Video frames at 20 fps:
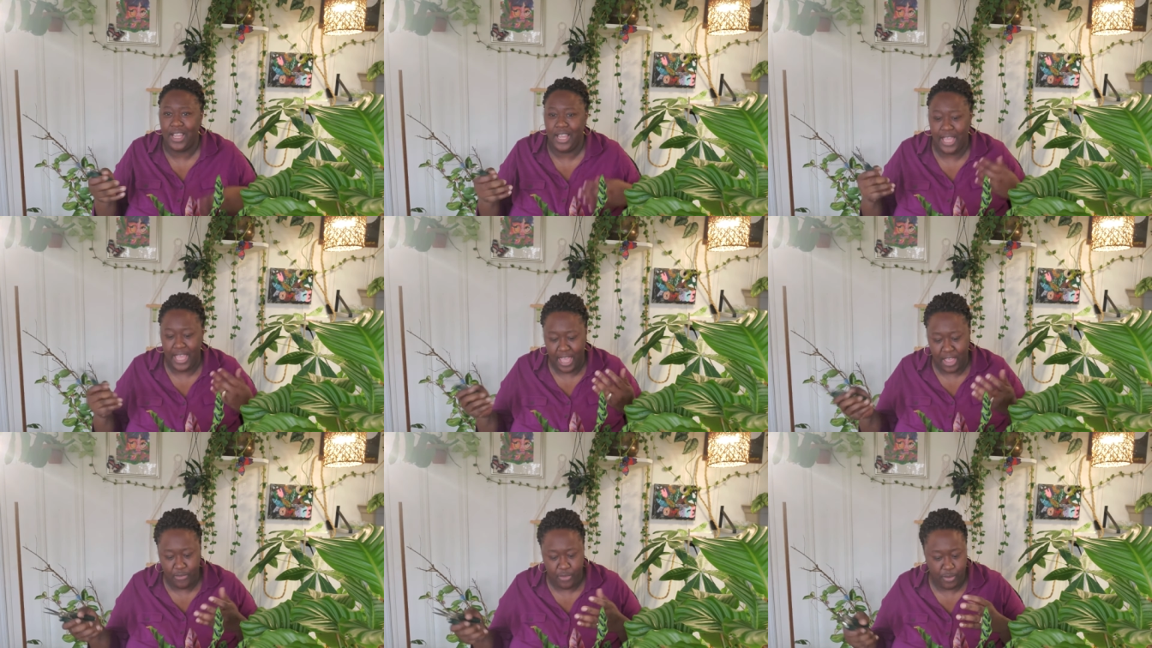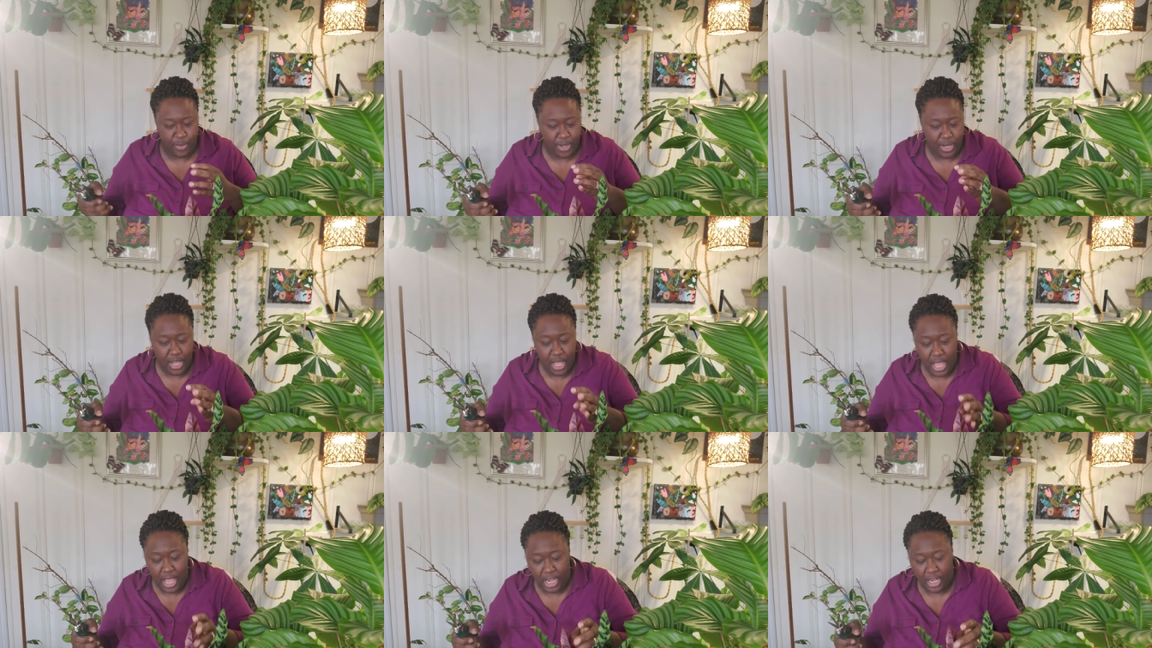I have
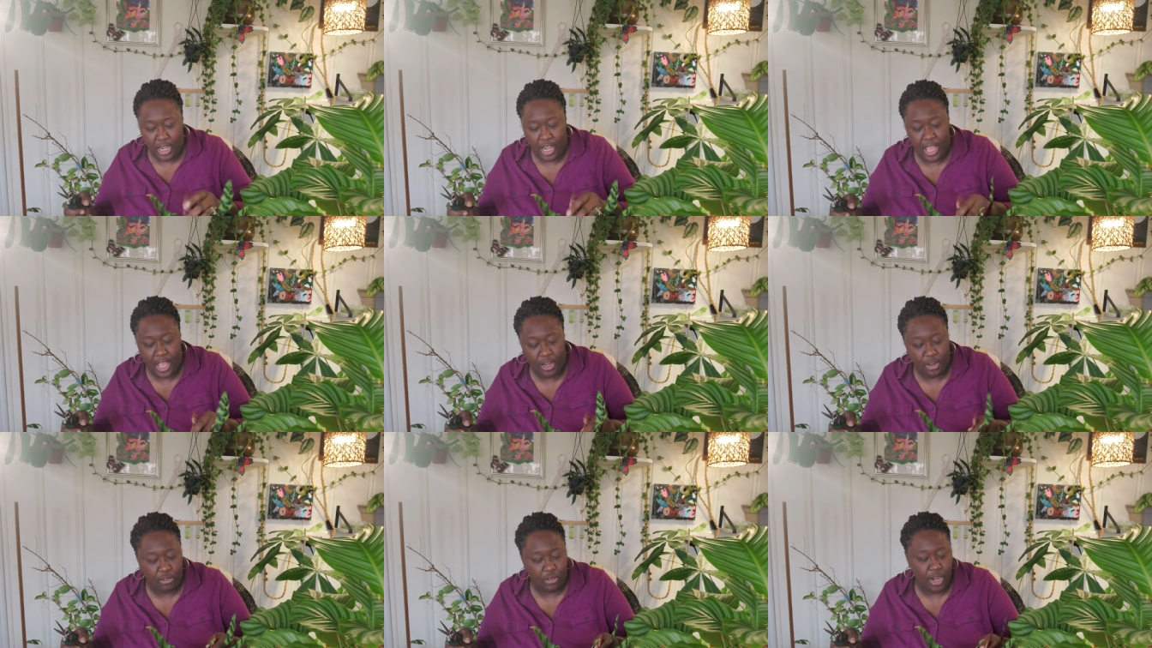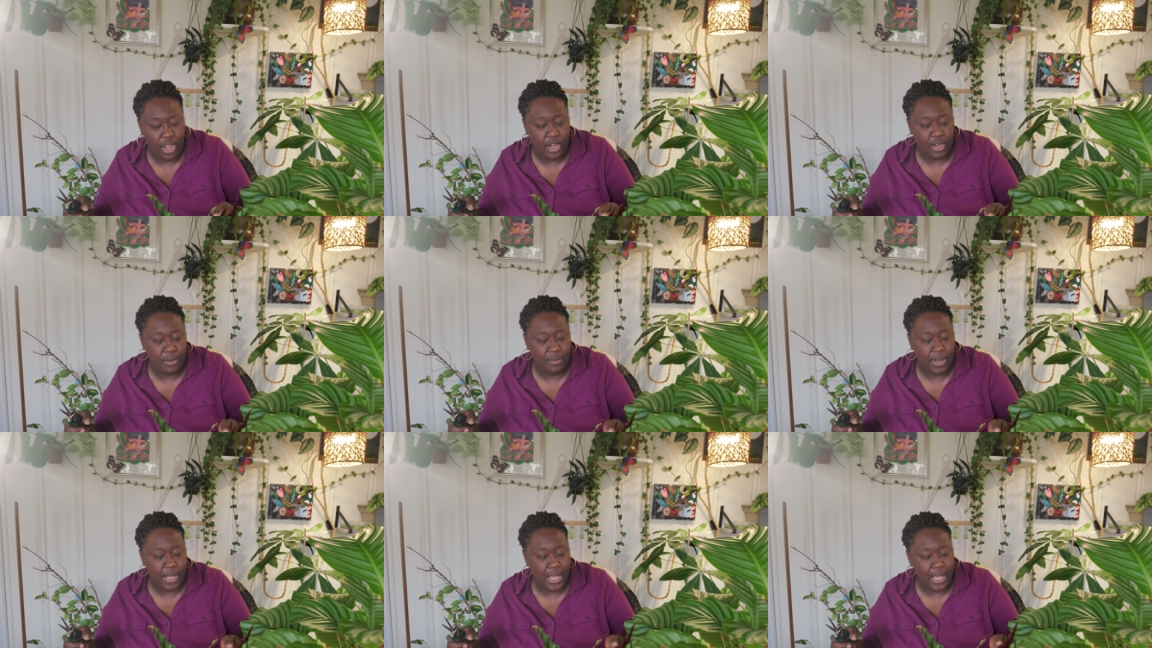them lying
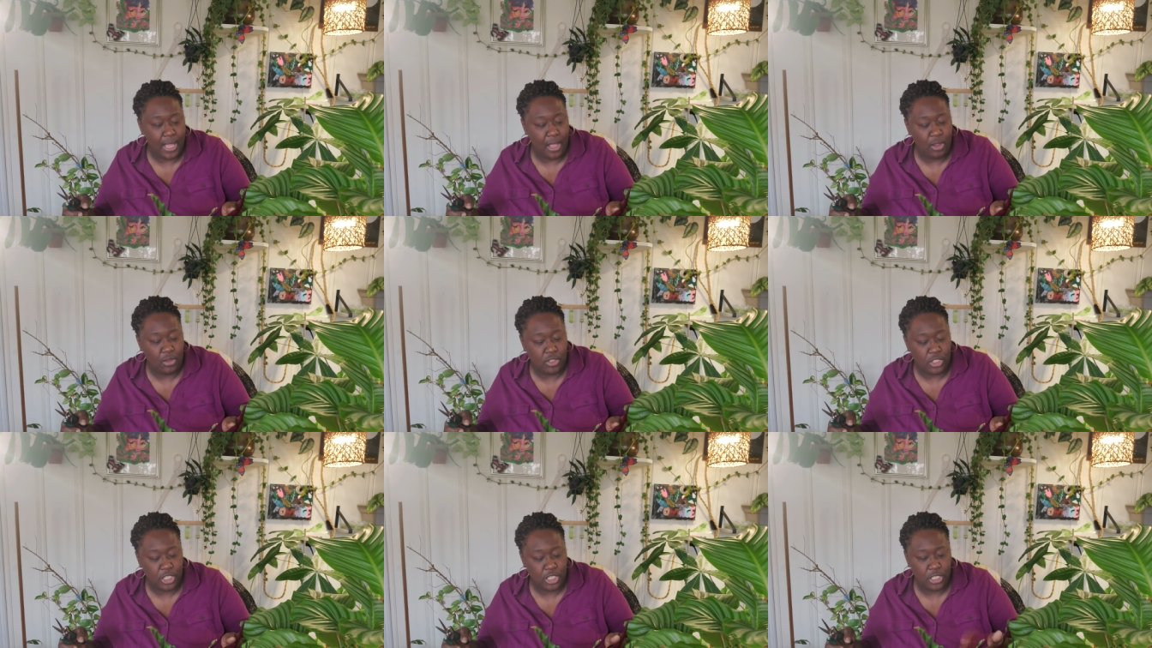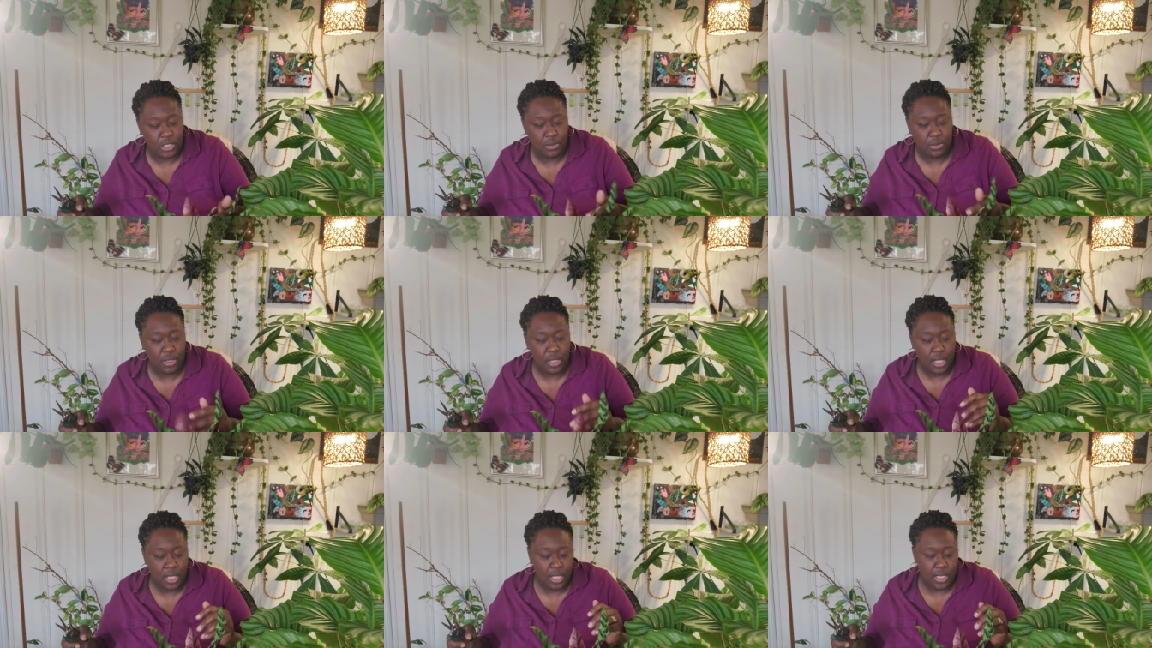around in my house
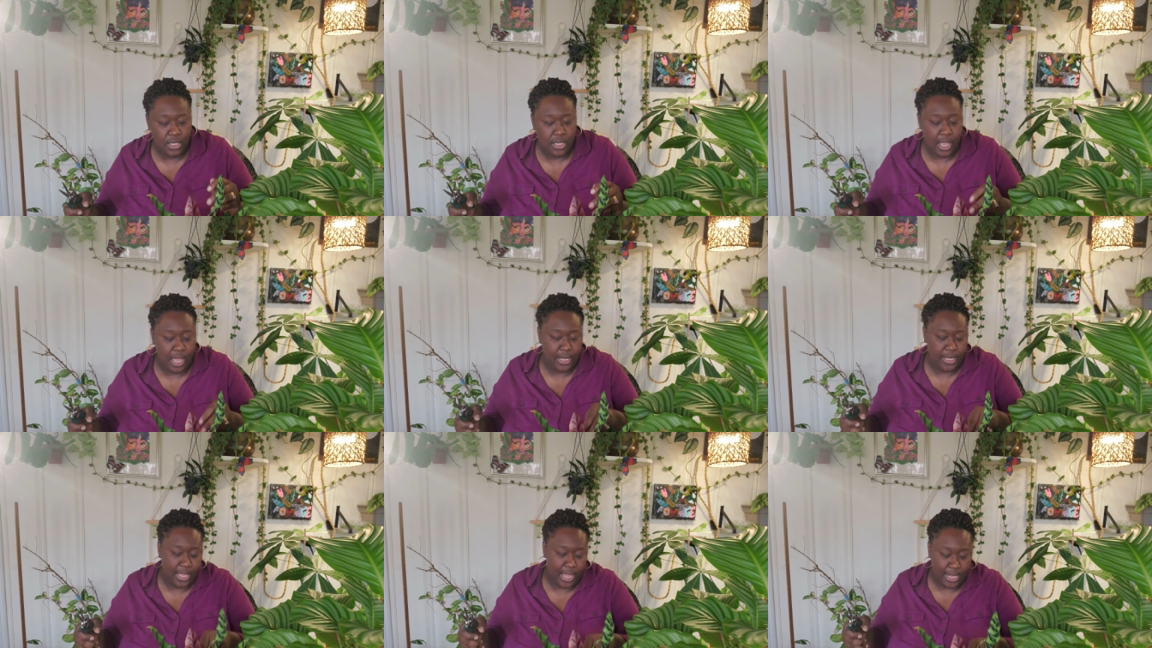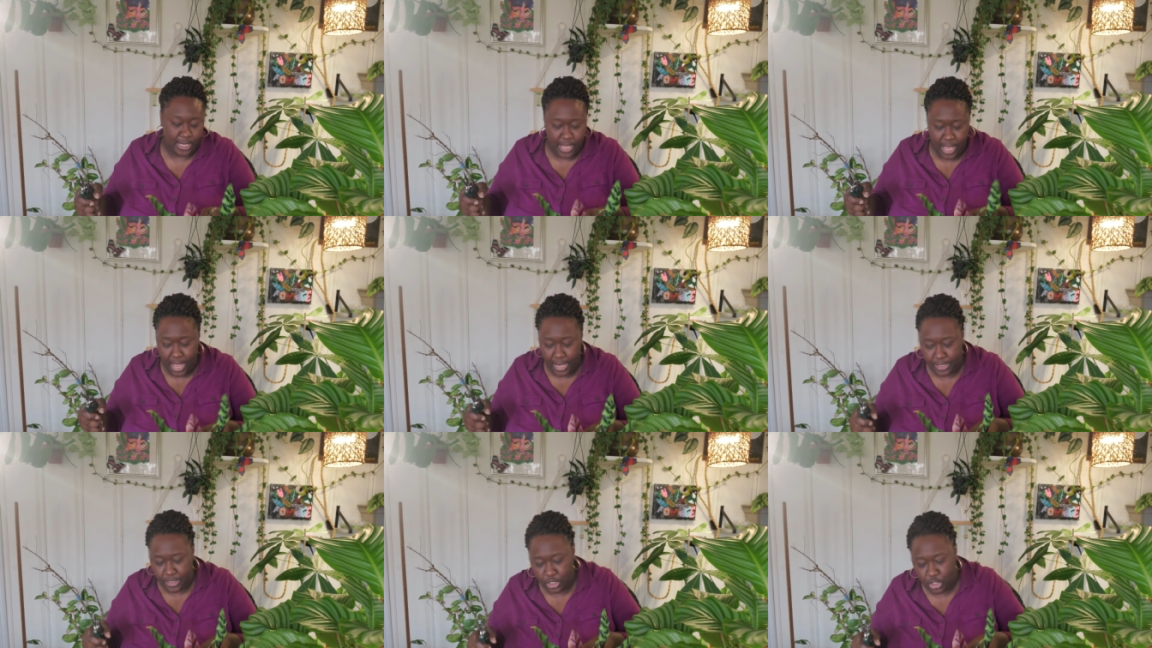and yada, yada,
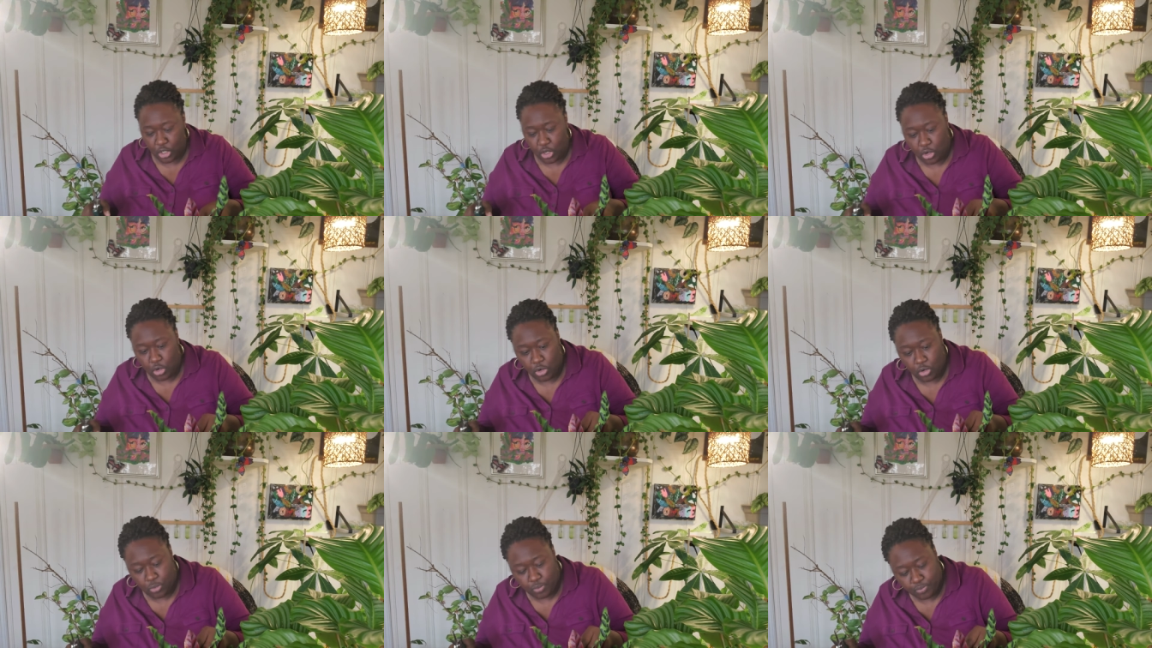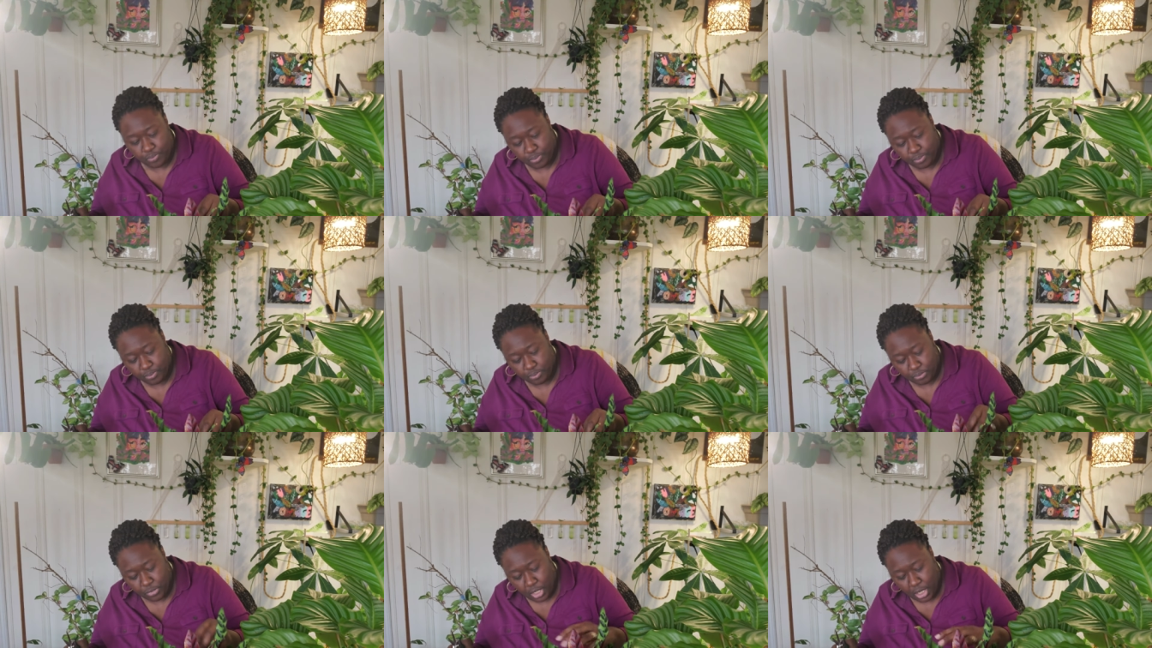yada. So,
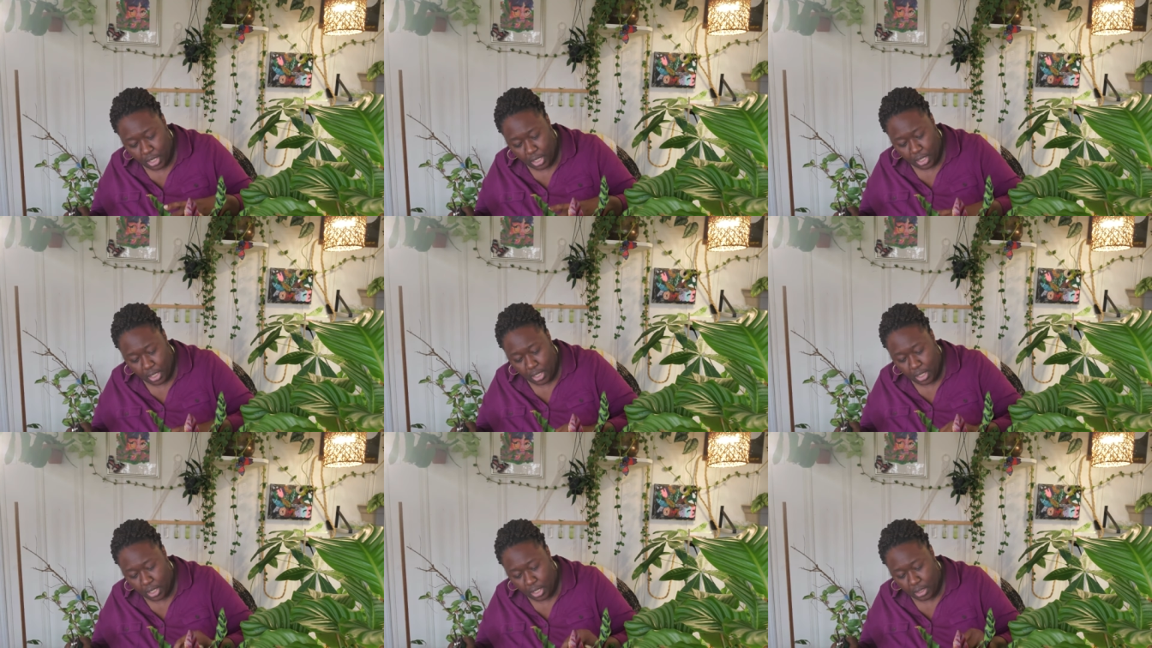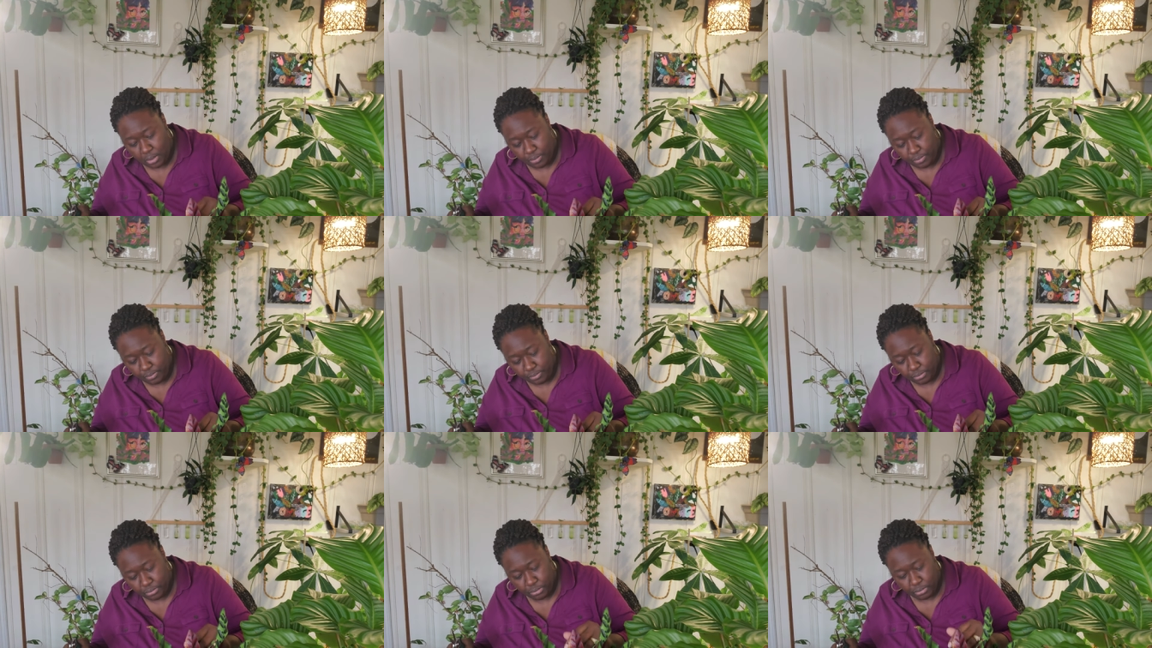um,